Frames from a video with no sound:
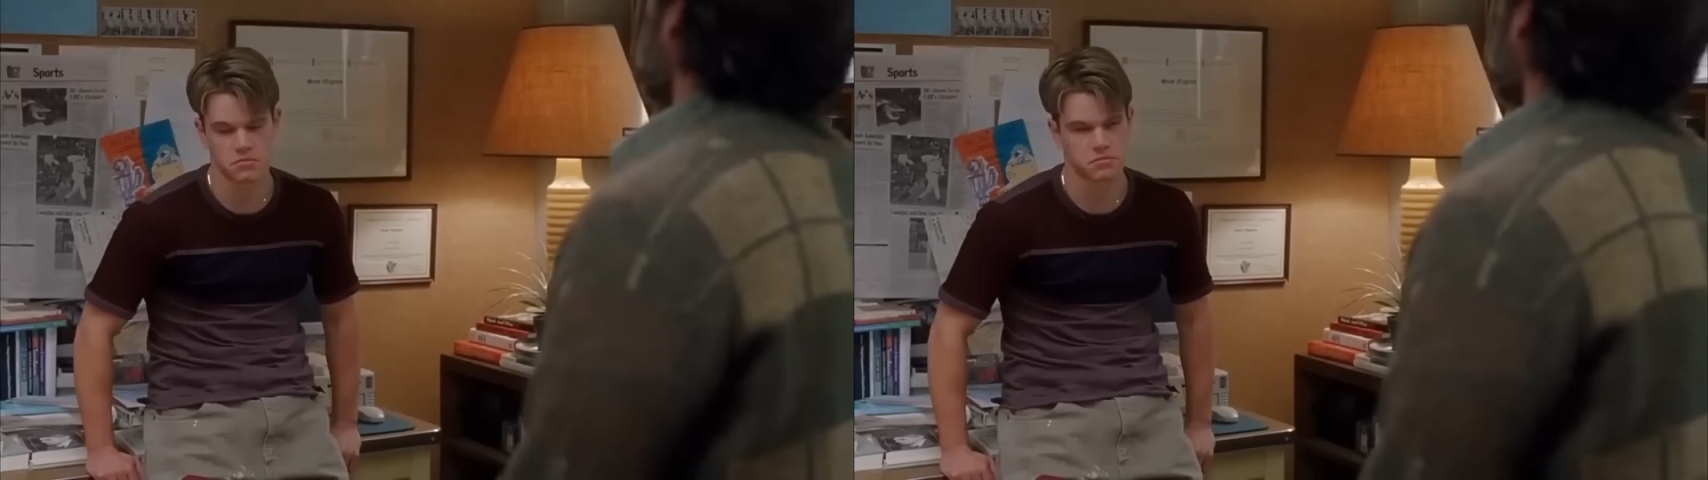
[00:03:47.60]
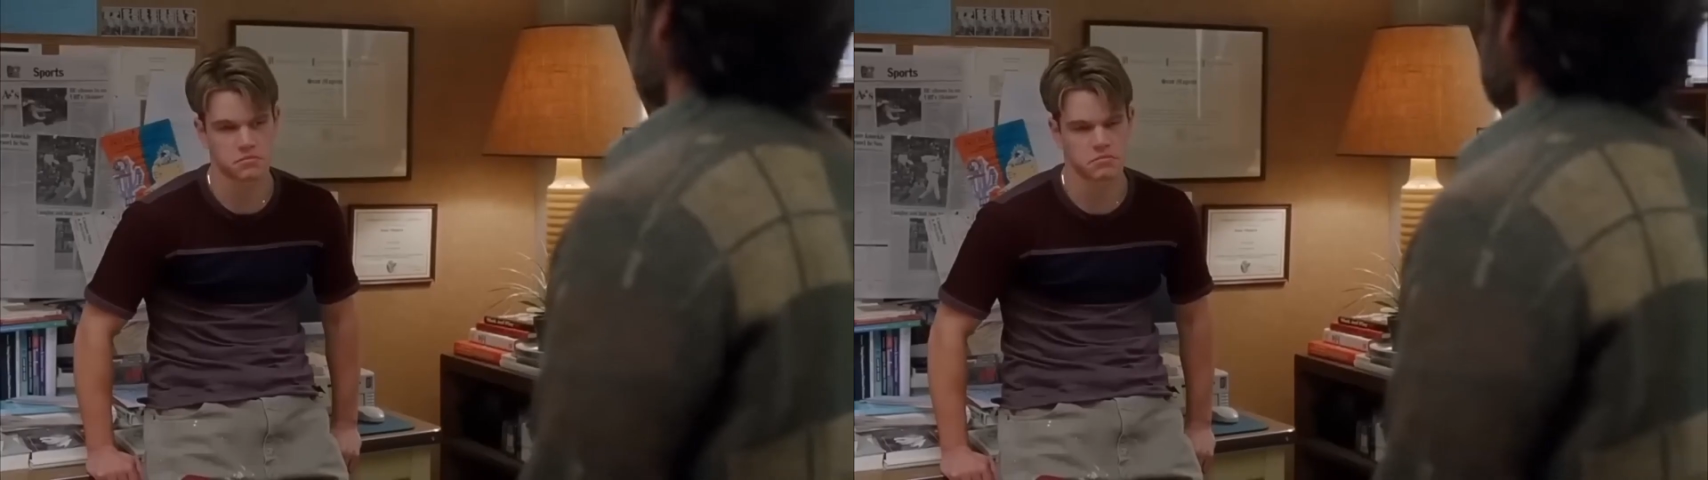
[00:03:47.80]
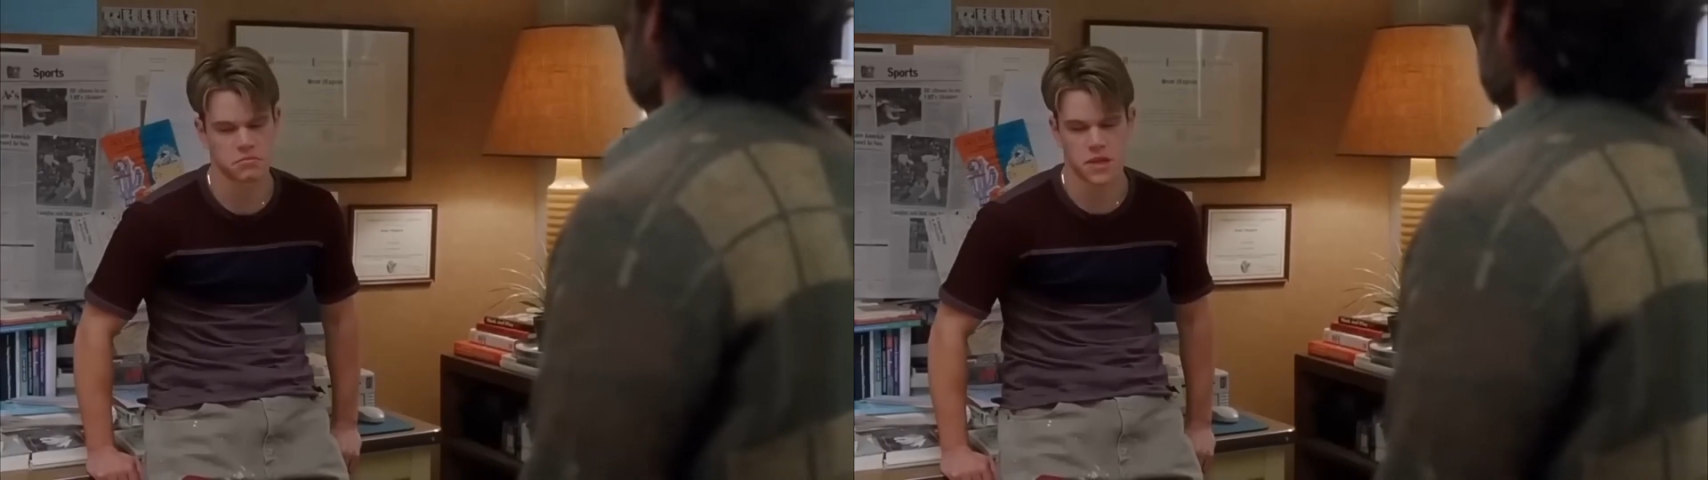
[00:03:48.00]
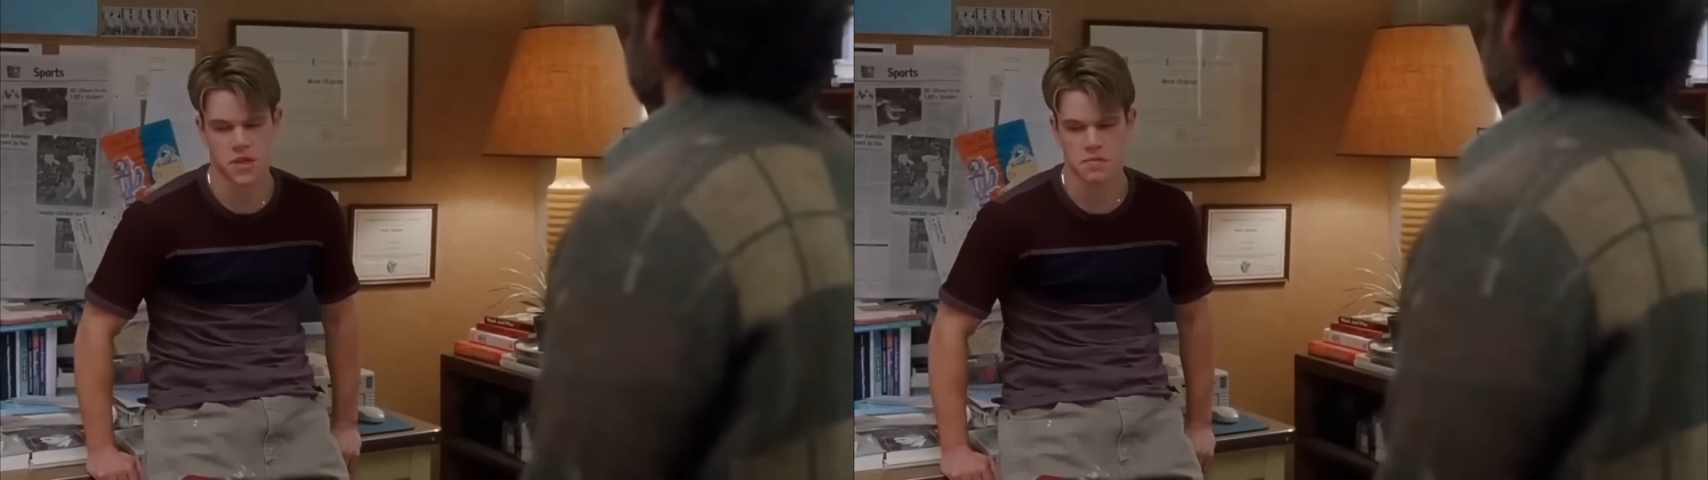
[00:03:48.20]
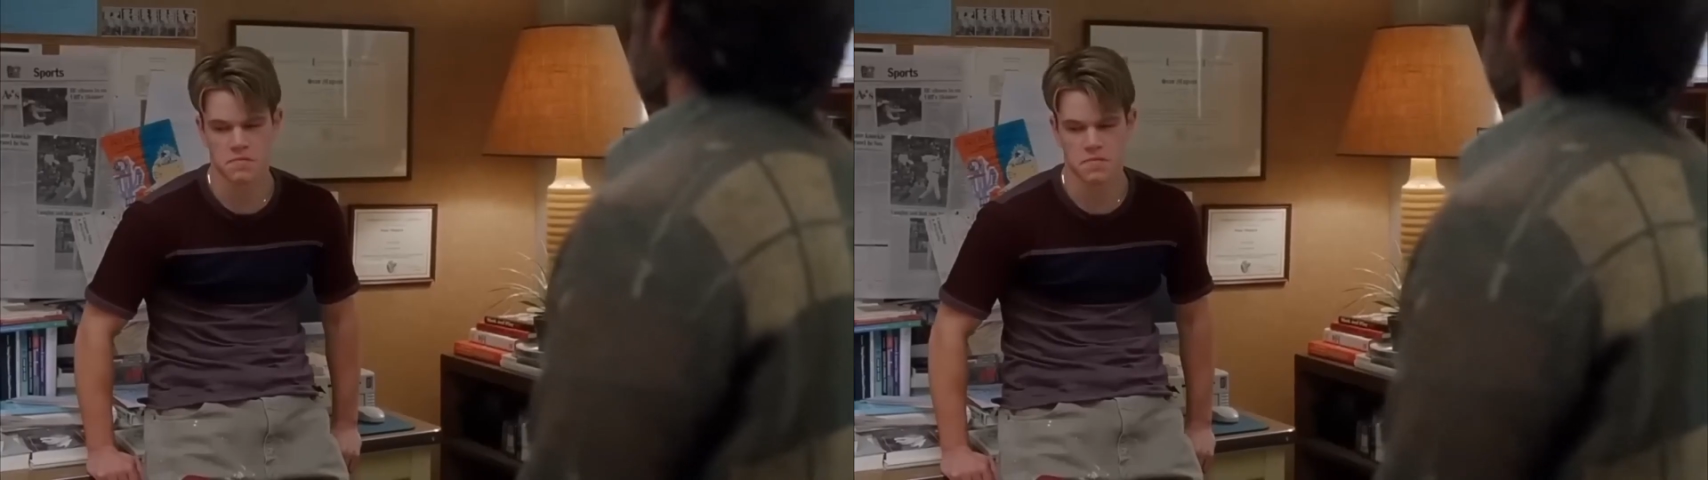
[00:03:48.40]
the characters through
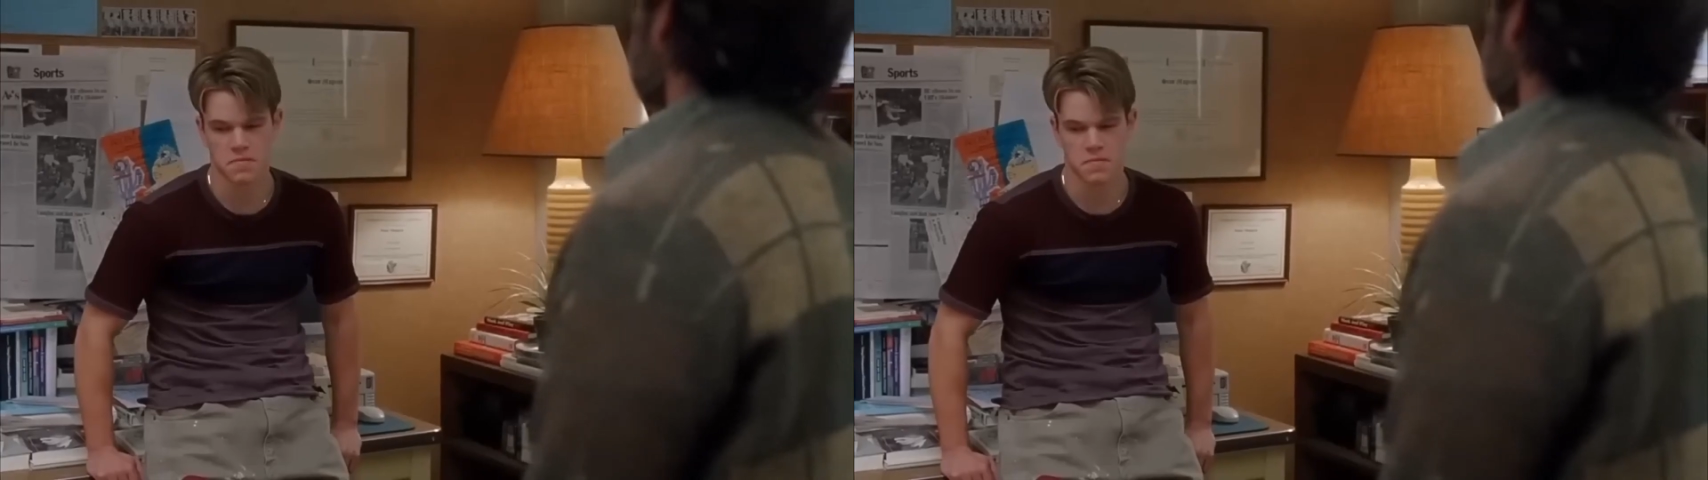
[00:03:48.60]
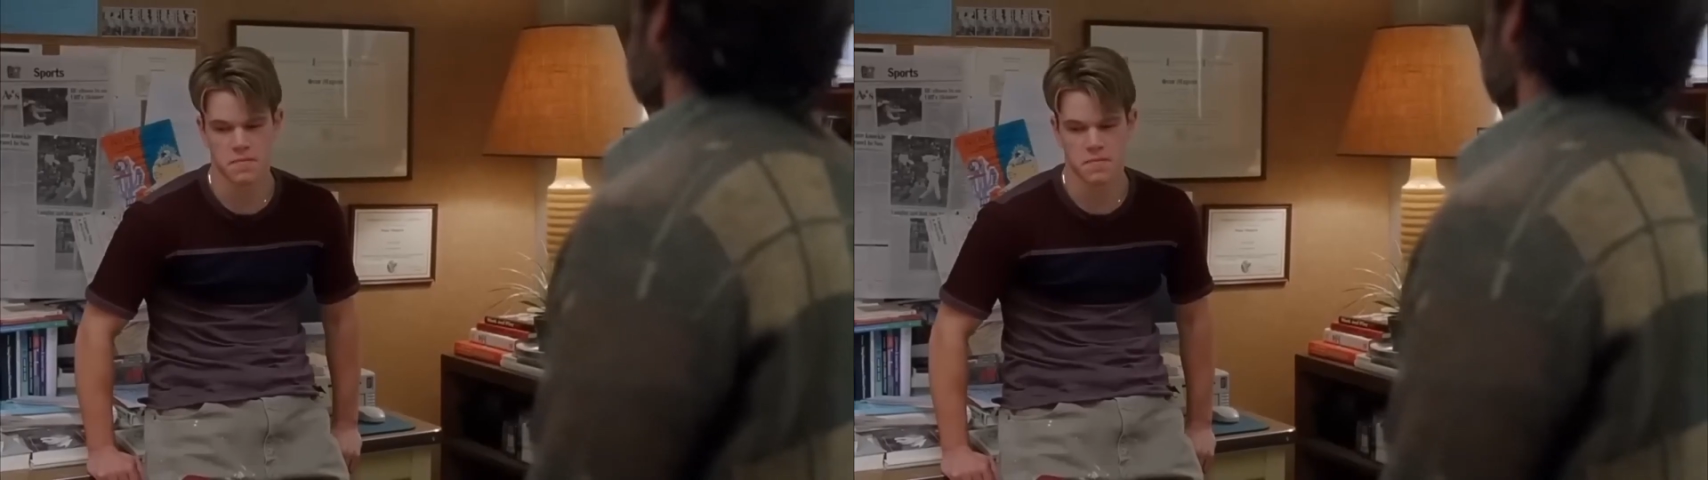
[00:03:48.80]
their newfound